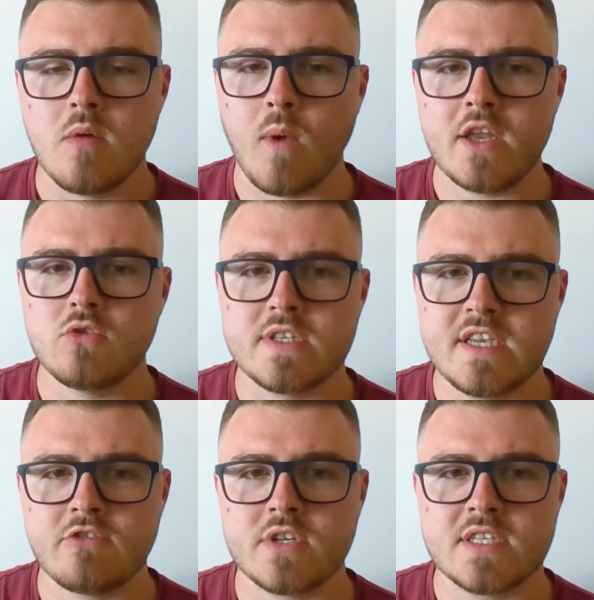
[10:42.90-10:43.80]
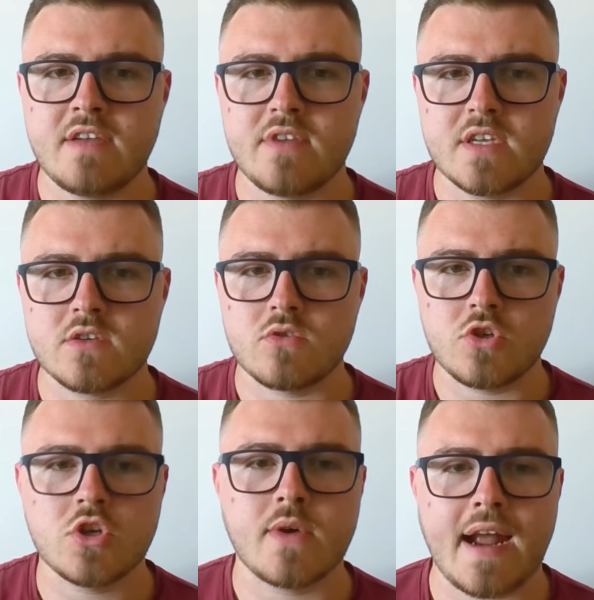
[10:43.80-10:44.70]
When you're 0 to 7 years old, you
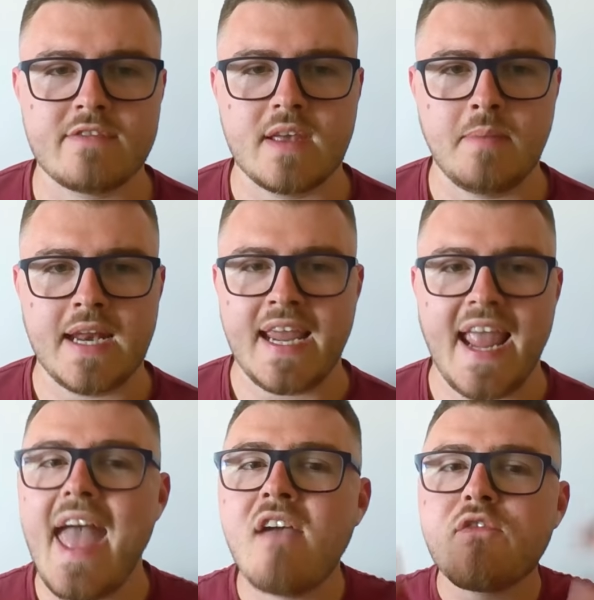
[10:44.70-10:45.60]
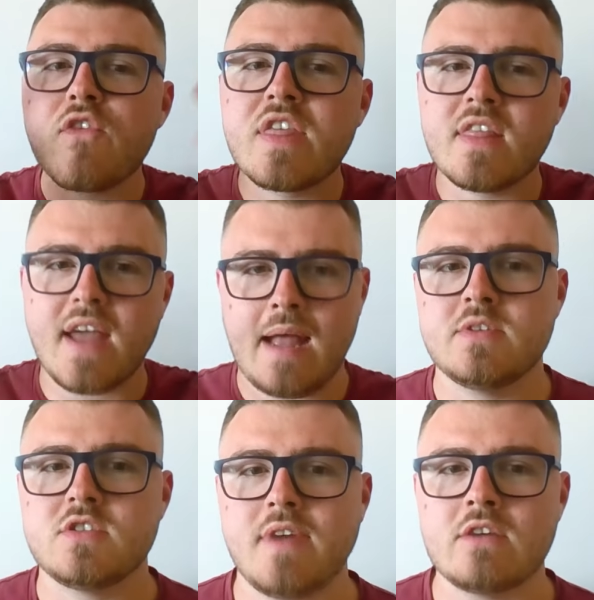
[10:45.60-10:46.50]
don't have that ability. Everything that
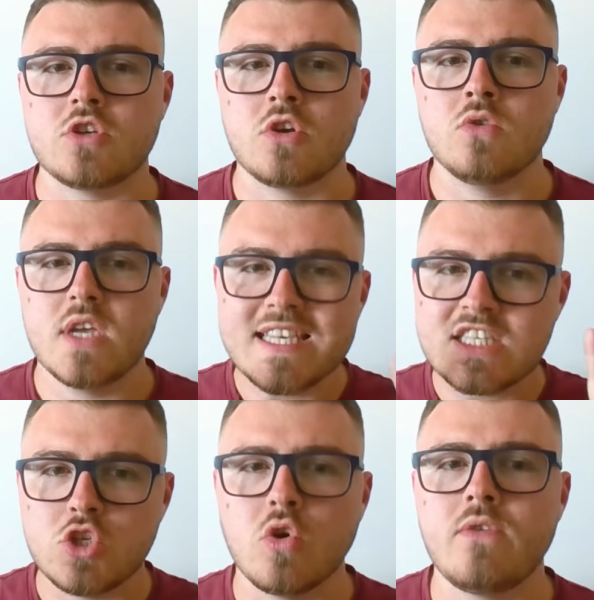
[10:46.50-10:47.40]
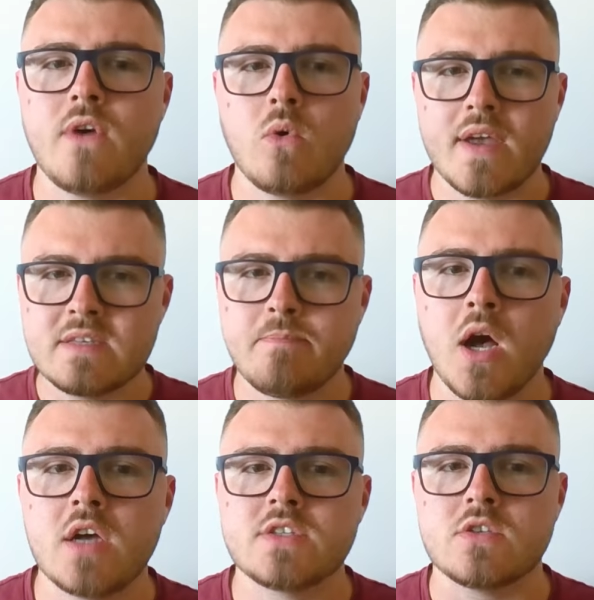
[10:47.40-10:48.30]
happens around you is your fault. It's
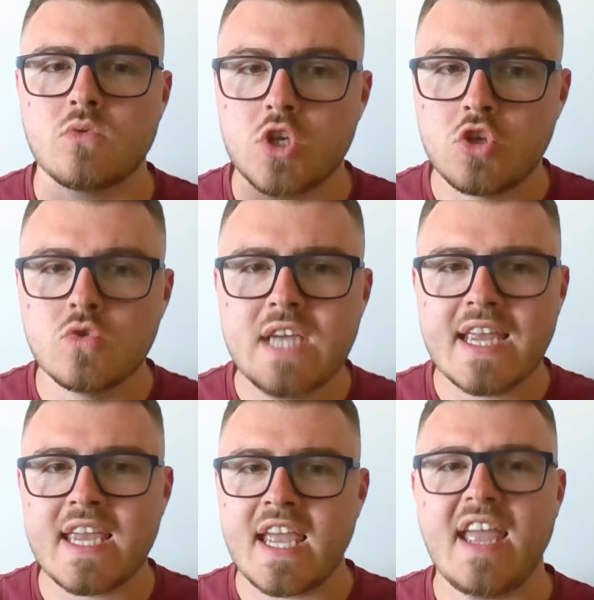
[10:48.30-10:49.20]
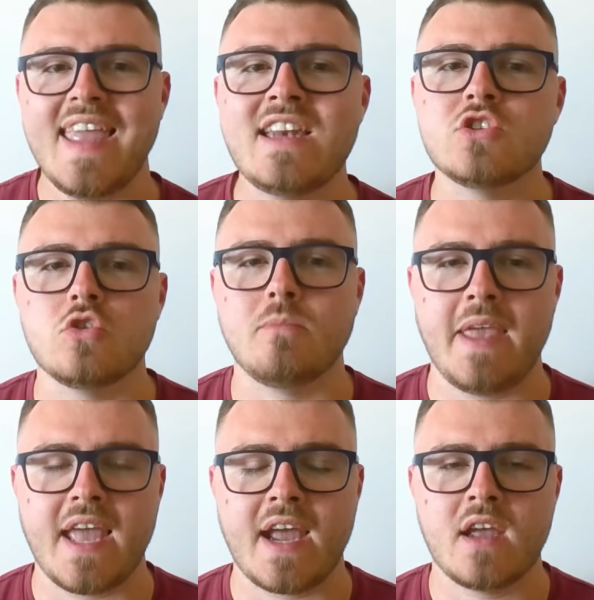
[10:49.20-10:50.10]
personal. You take it into your
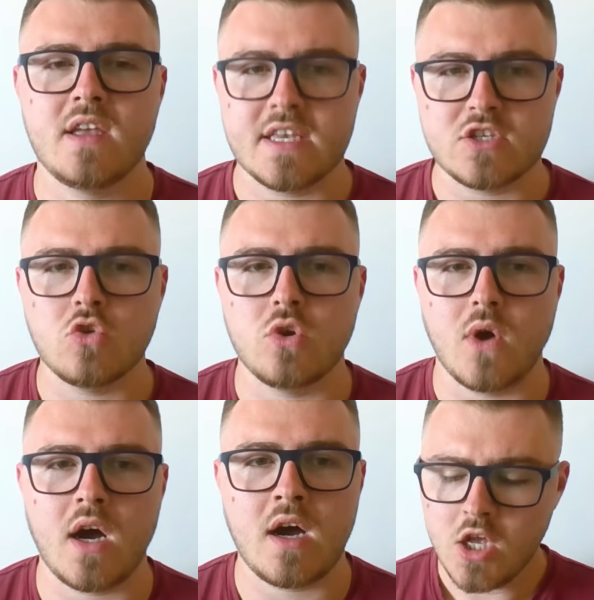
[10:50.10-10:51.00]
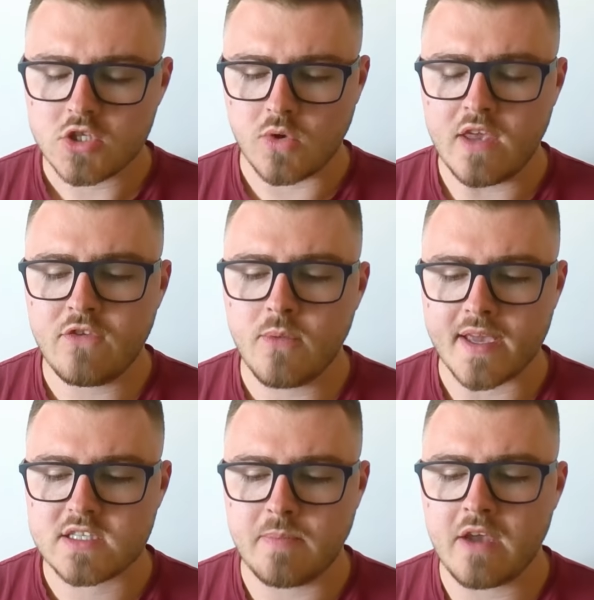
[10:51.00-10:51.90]
being. It's who you are. So if you
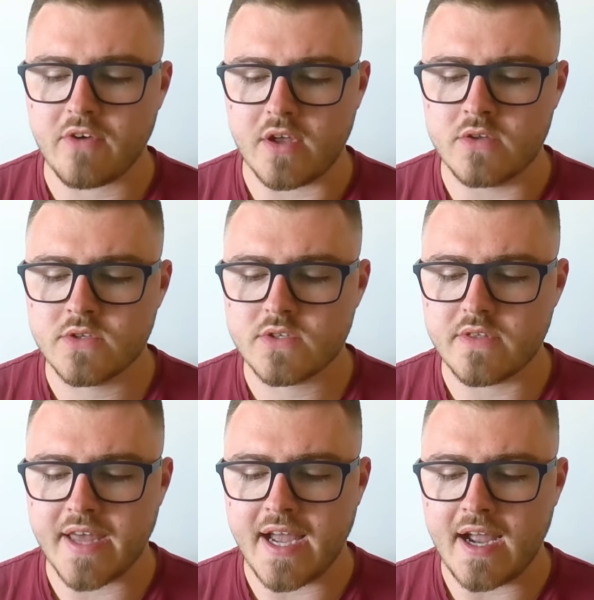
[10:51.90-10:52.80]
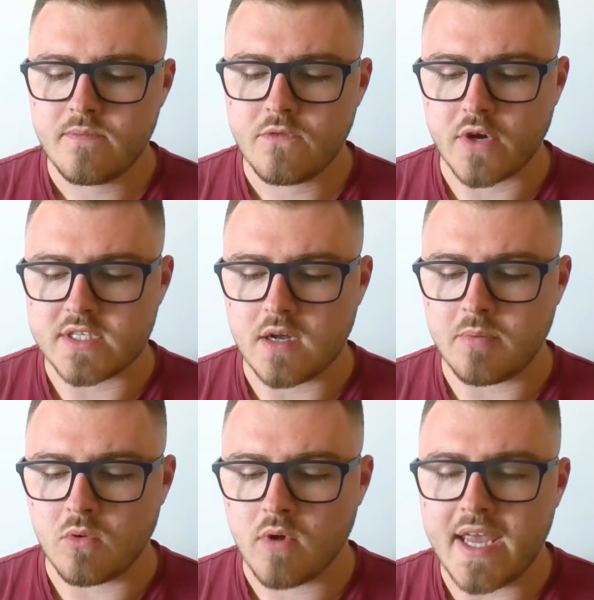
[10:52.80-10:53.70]
experience that, for
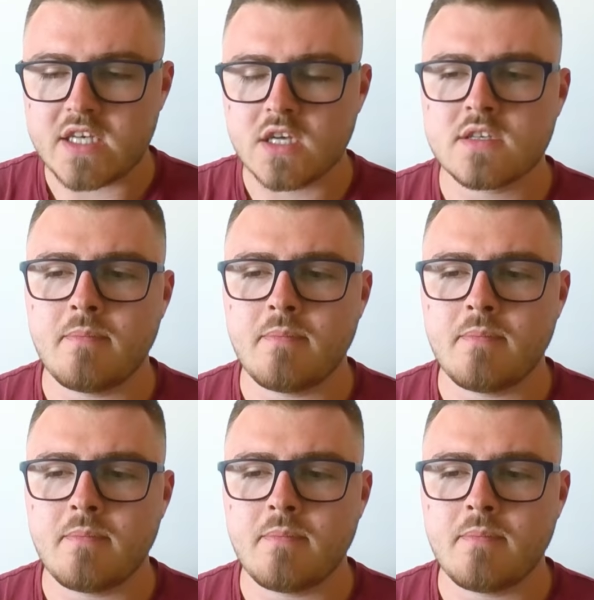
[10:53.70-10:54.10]
example, it doesn't